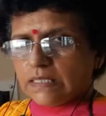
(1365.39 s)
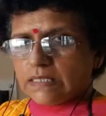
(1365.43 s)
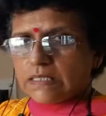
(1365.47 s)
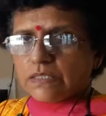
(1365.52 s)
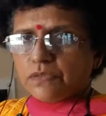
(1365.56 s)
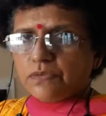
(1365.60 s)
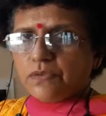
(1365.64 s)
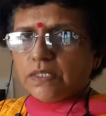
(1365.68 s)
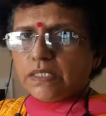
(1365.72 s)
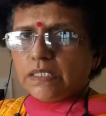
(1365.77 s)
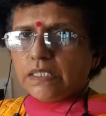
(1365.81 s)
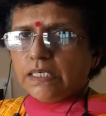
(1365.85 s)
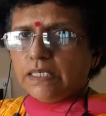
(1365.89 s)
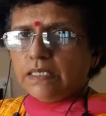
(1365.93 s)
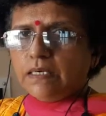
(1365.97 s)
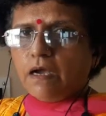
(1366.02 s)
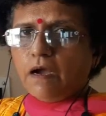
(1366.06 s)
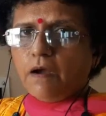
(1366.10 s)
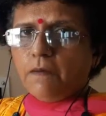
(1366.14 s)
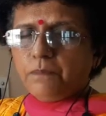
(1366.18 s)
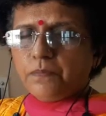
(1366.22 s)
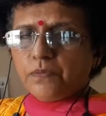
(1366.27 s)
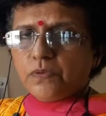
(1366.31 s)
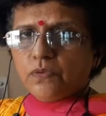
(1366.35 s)
restricted
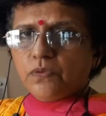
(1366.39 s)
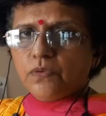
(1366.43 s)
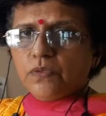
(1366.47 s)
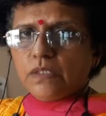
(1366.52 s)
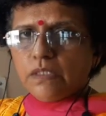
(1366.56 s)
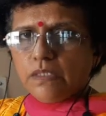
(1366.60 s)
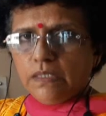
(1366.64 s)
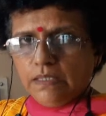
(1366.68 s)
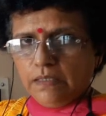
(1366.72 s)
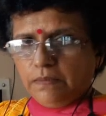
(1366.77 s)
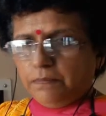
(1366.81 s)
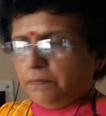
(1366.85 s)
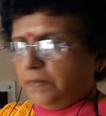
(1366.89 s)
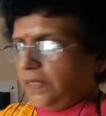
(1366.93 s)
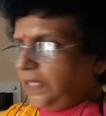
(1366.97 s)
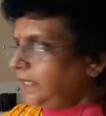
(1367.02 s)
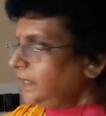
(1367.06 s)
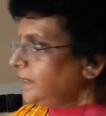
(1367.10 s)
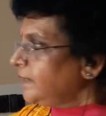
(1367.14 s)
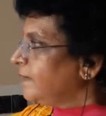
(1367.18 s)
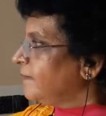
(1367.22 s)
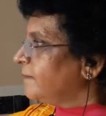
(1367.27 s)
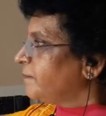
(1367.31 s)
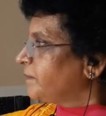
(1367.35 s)
up to the
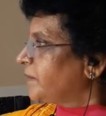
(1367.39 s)
limit